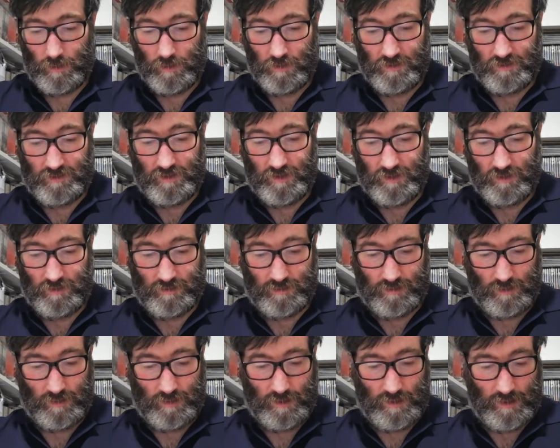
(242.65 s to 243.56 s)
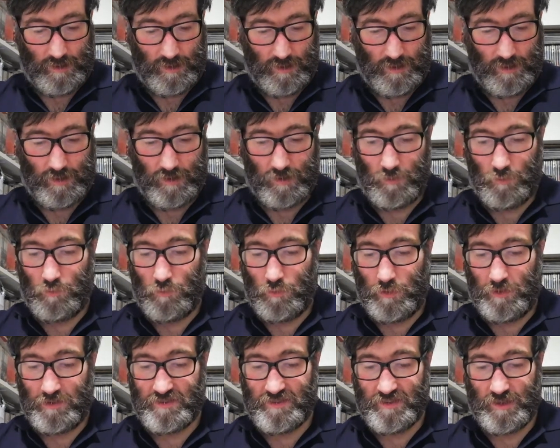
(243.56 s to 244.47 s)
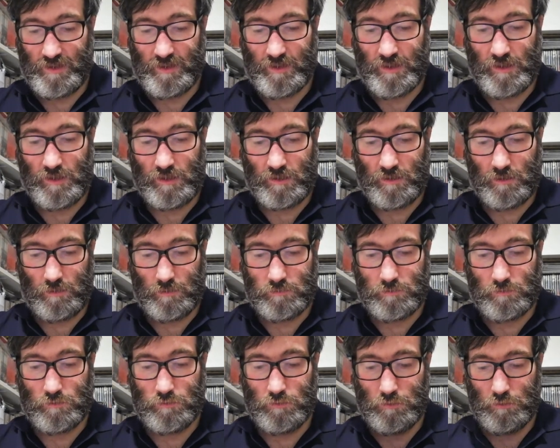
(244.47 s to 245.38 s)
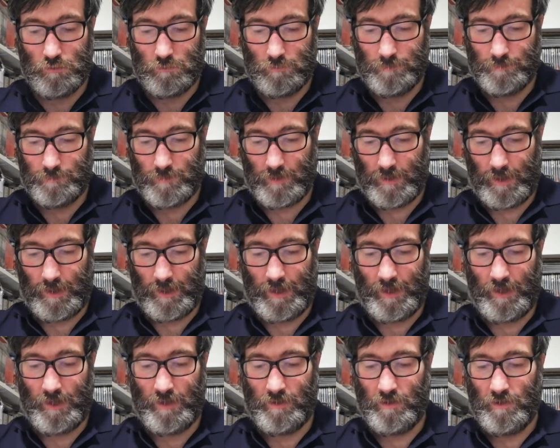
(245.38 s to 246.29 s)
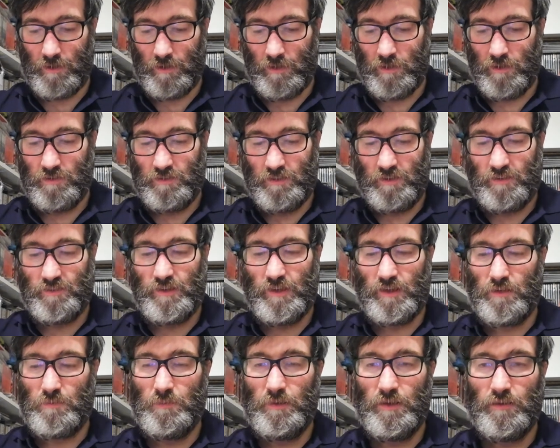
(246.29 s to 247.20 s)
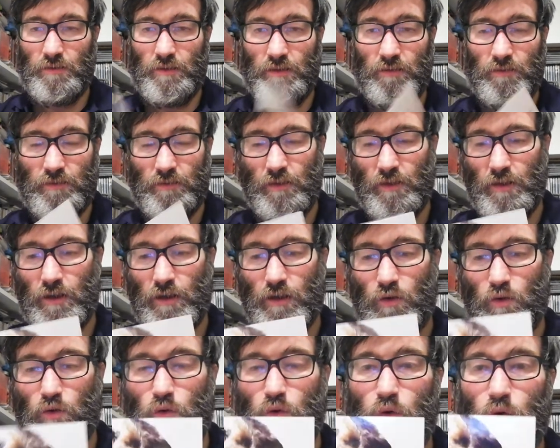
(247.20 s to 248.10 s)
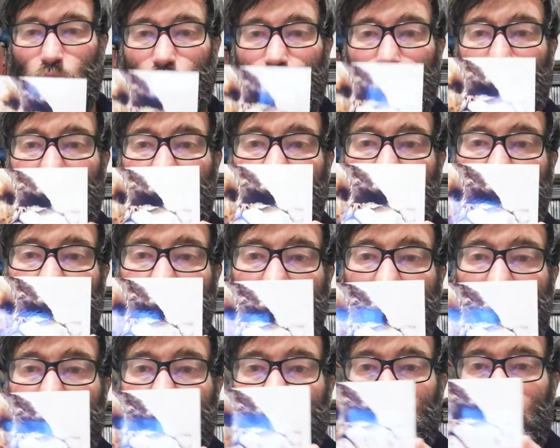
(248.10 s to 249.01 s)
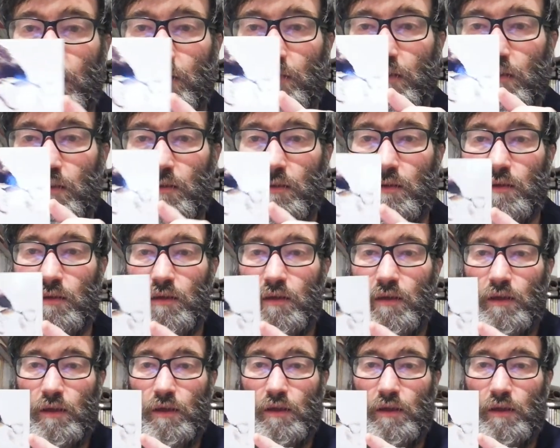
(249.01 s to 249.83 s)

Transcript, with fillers: She's a Russian girl too, and she sent me this cool, isn't